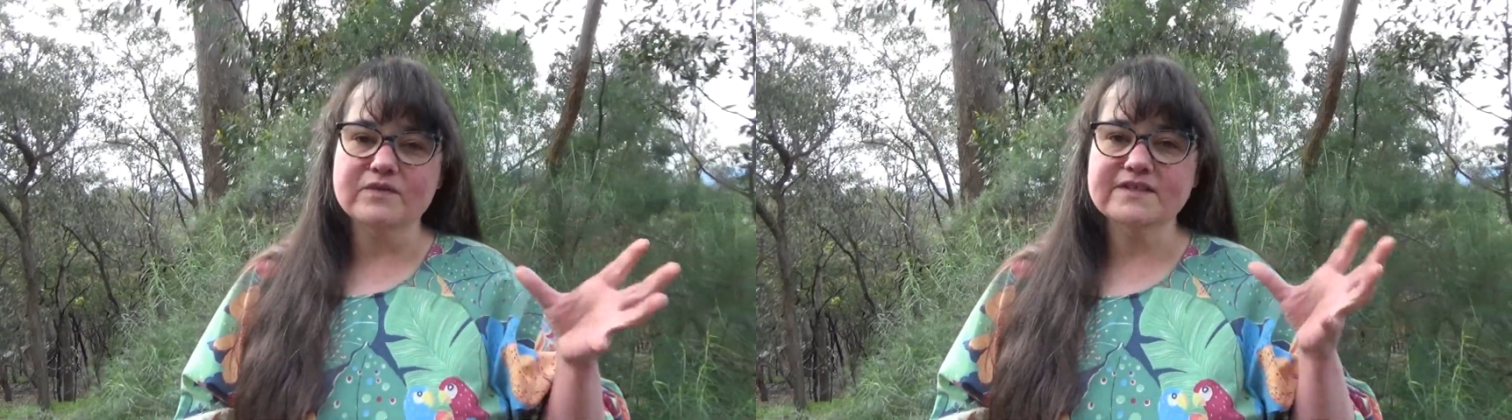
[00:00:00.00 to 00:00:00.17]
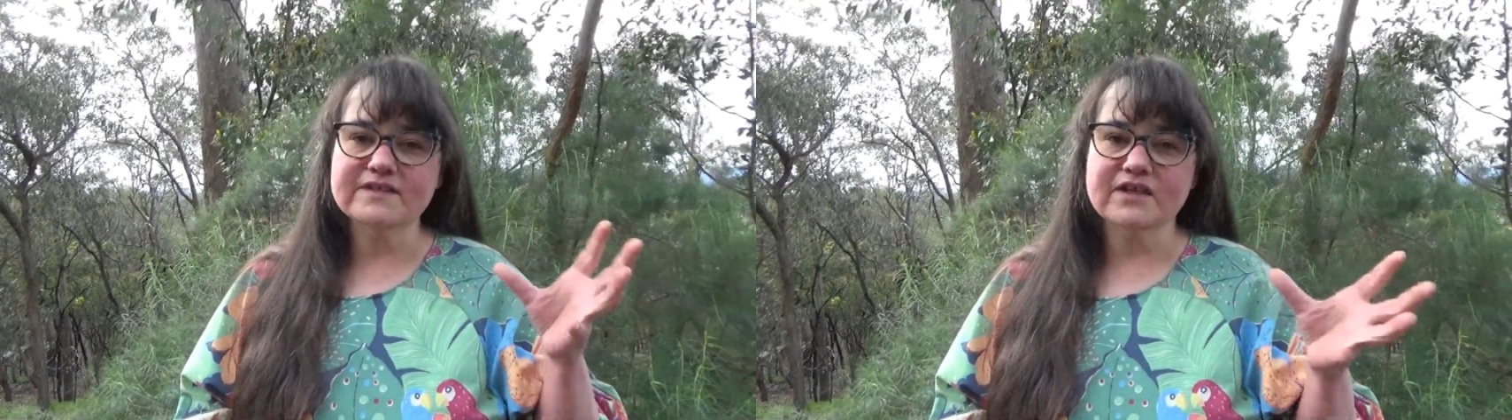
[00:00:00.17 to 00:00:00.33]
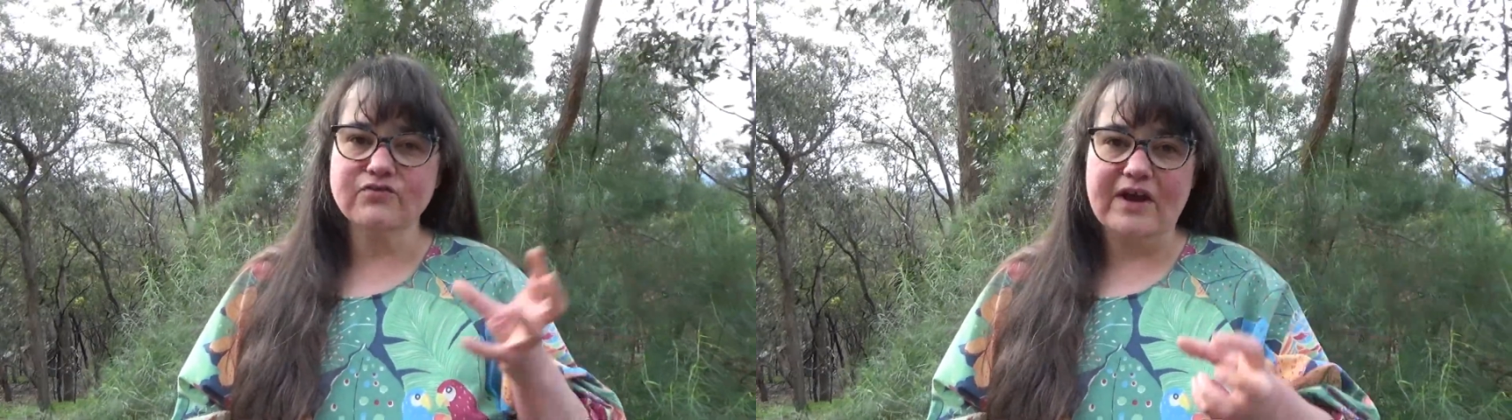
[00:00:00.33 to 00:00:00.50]

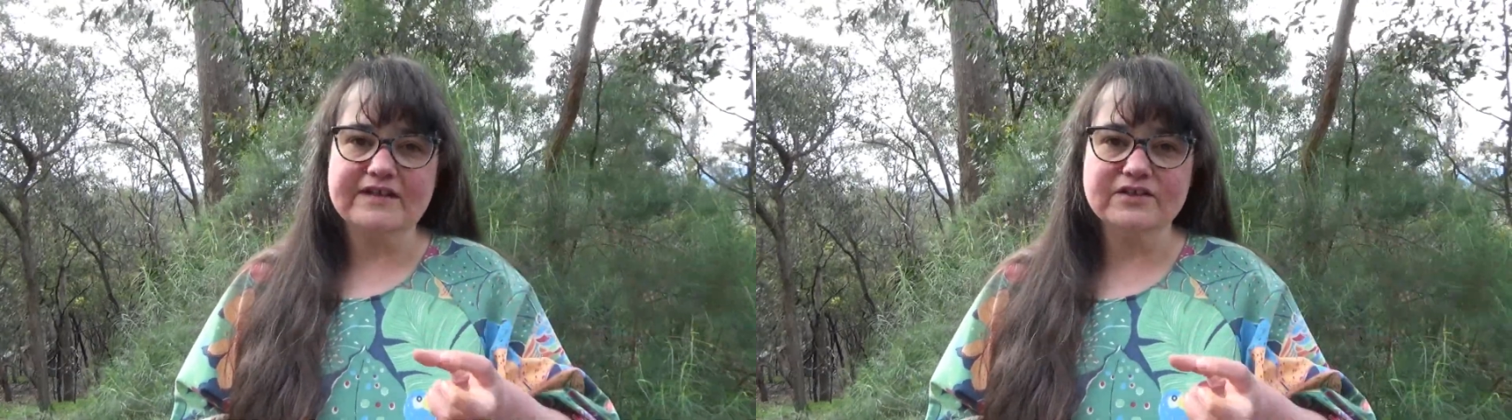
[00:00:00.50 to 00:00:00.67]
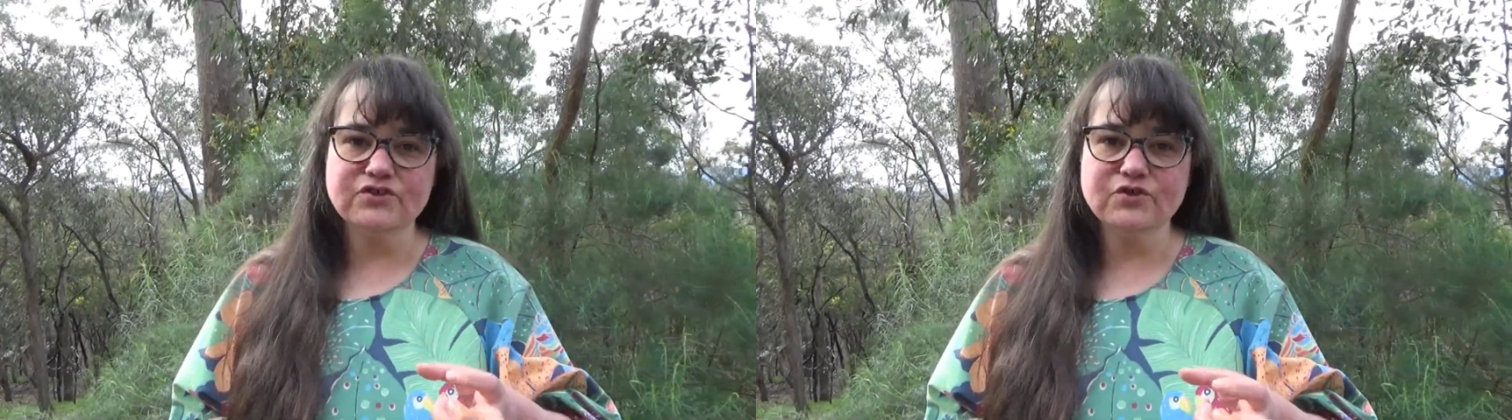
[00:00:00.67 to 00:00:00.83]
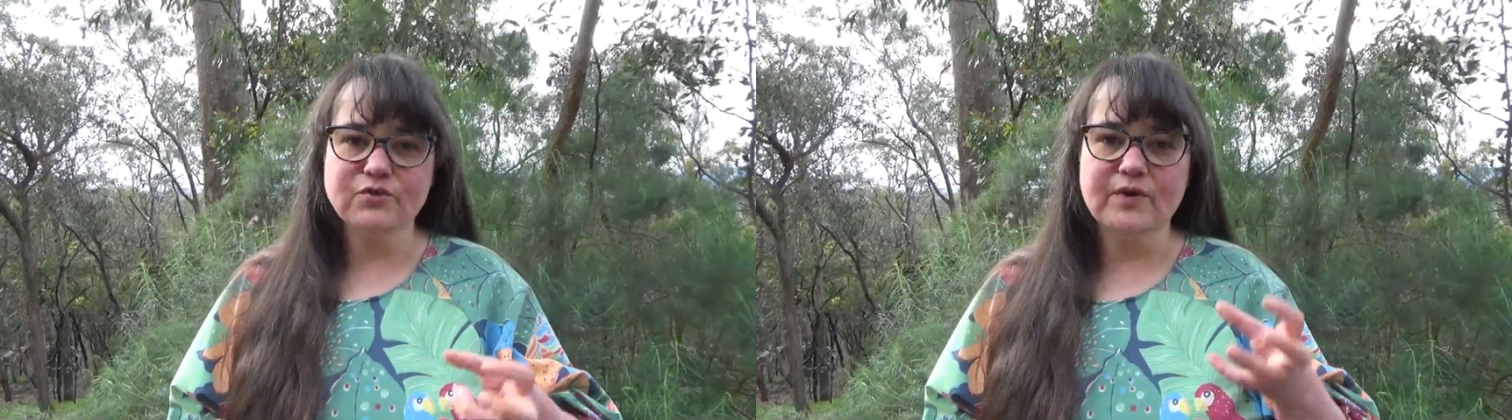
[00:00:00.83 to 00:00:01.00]
was
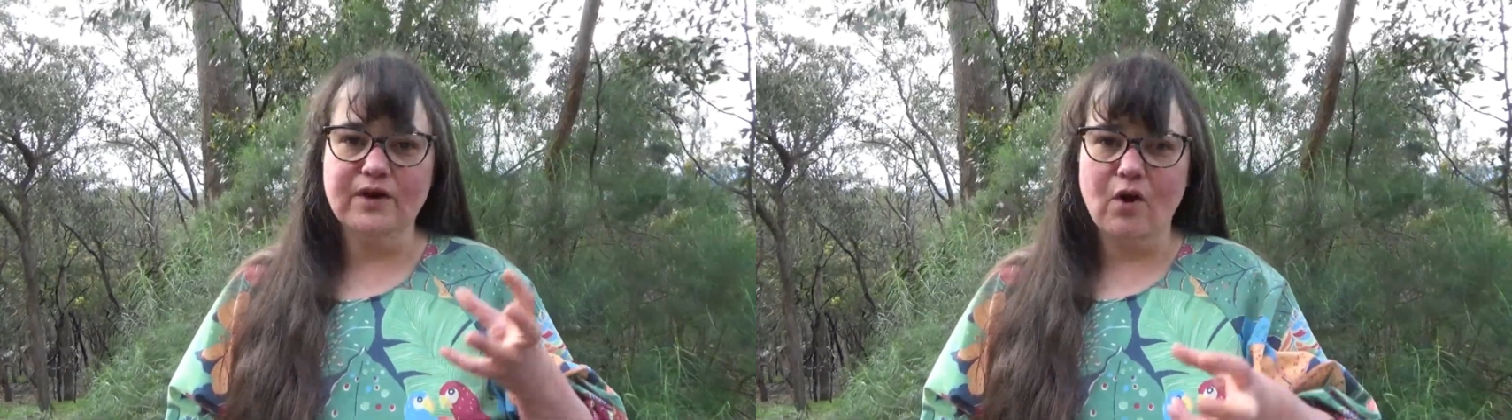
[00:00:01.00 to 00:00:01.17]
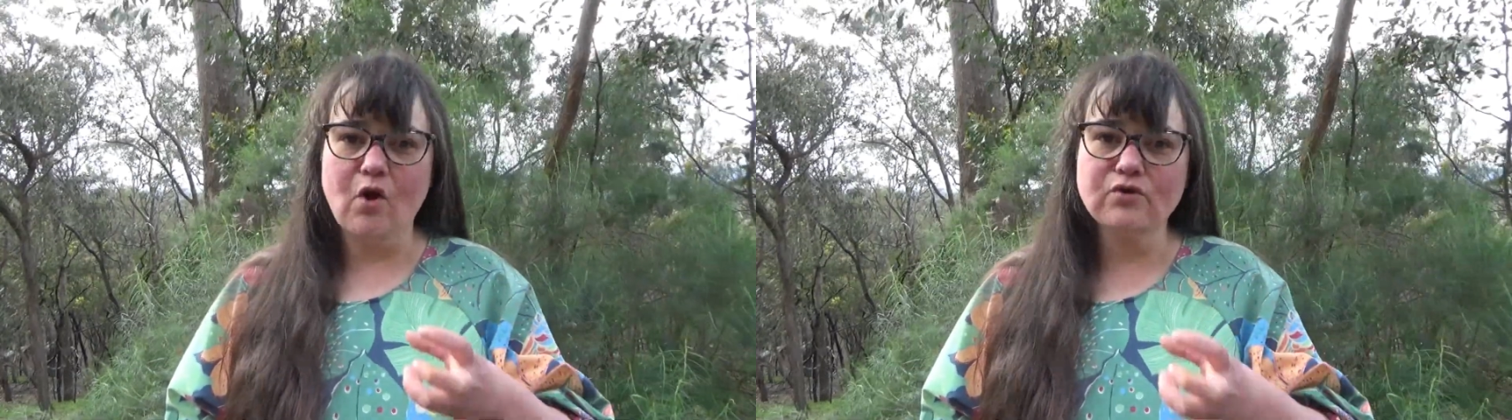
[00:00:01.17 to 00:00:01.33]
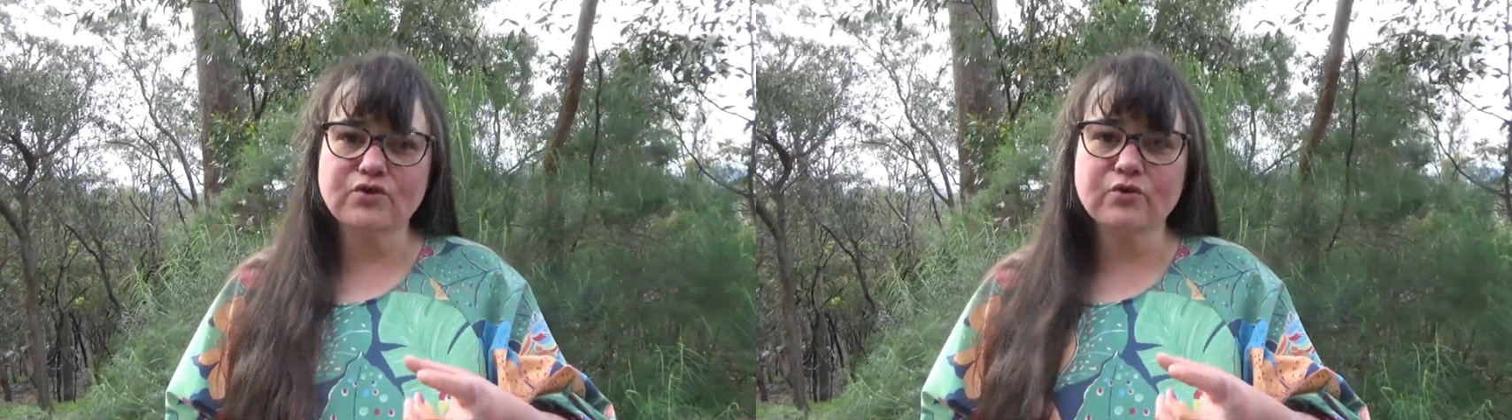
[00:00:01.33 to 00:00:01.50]
attracted to and
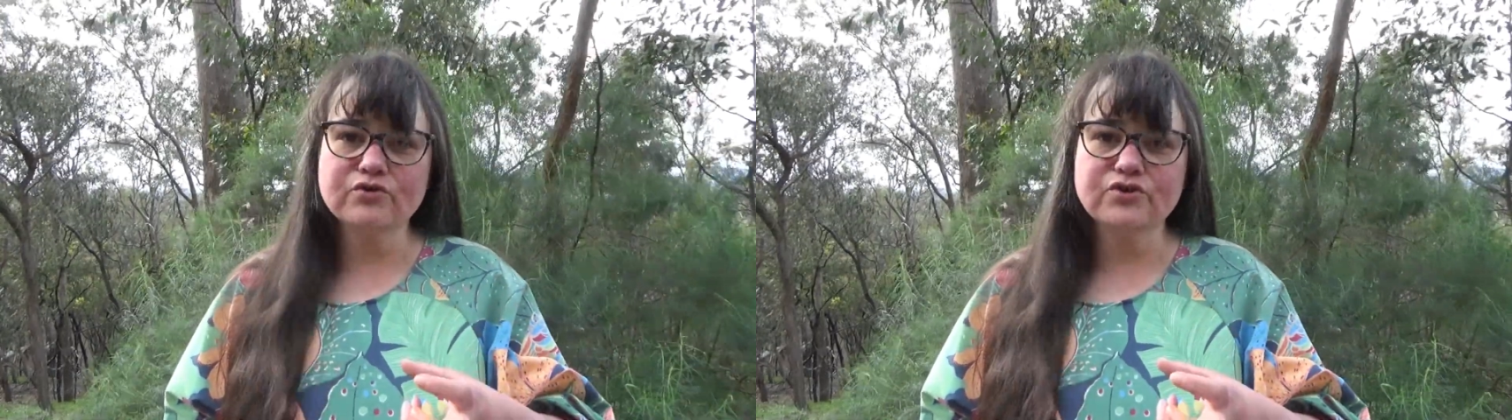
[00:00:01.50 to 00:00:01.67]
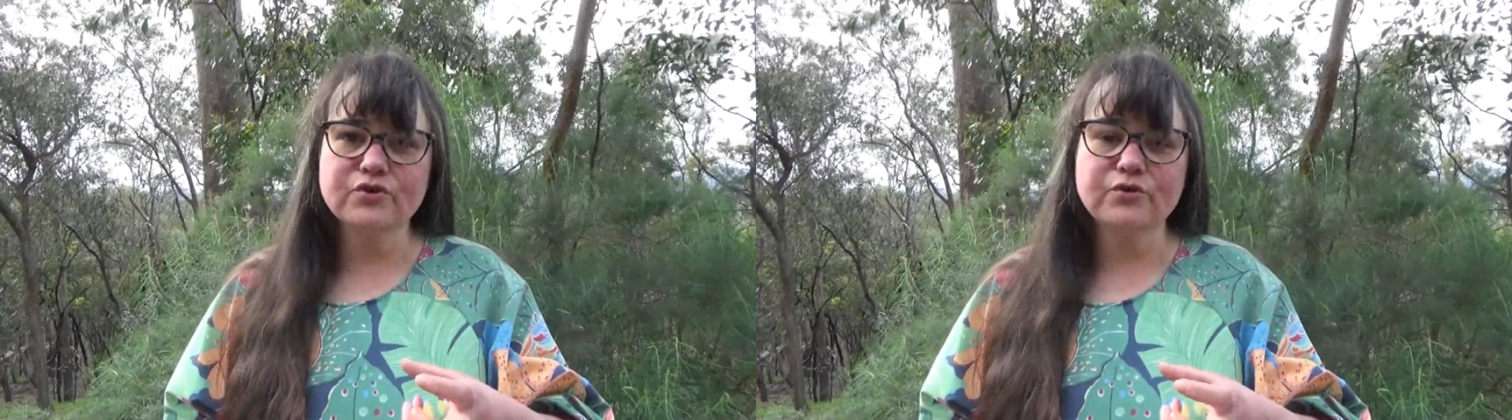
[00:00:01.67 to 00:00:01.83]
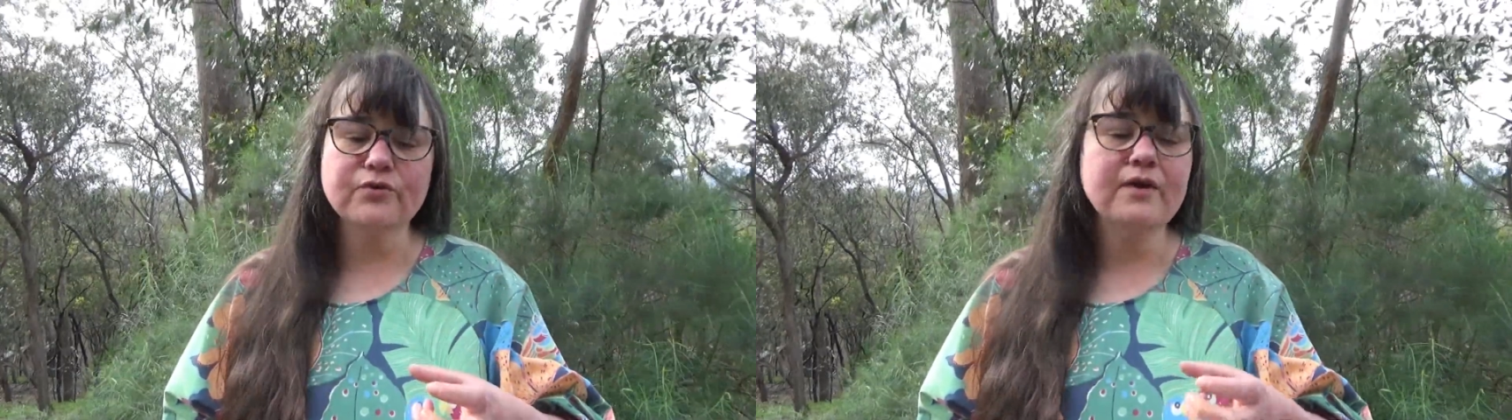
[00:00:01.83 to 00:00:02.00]
locked onto.